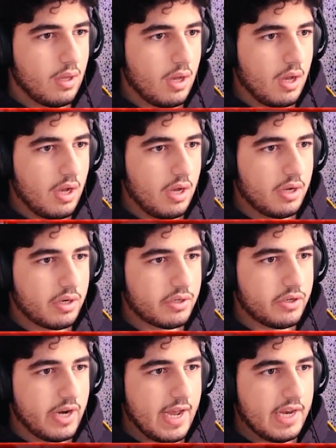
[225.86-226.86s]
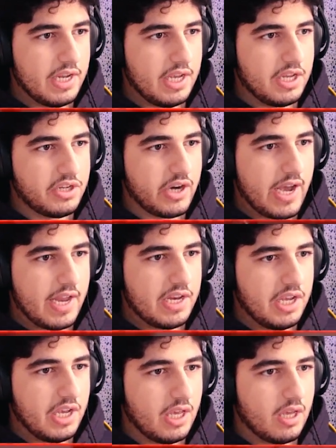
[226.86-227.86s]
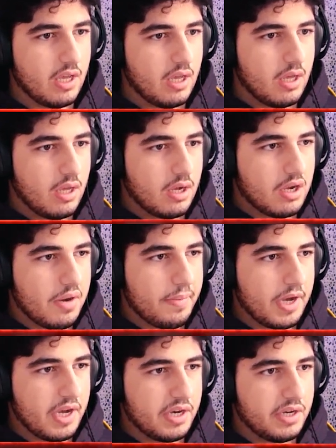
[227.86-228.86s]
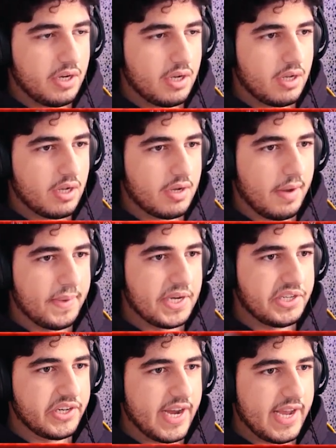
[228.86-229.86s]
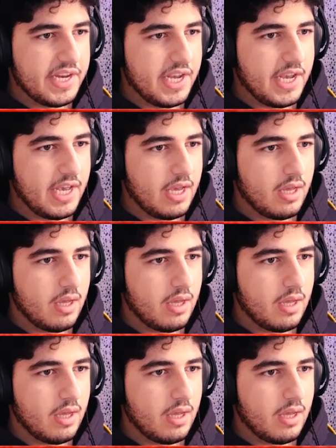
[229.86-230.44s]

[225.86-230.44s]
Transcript: Ah, Granny, Granny. Come on. Come on, Granny.